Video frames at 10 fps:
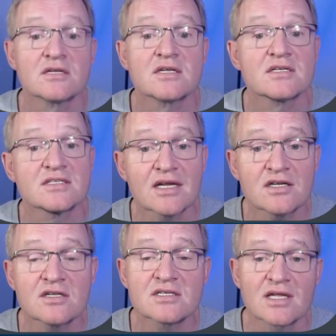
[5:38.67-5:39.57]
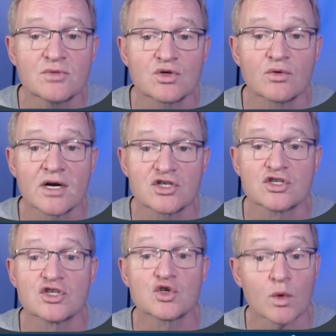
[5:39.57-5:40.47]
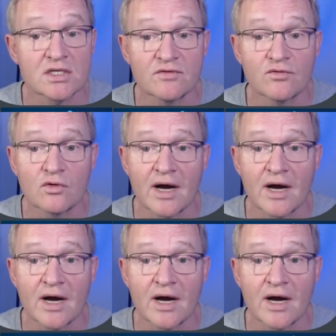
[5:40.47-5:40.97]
Set the sleep duration to 24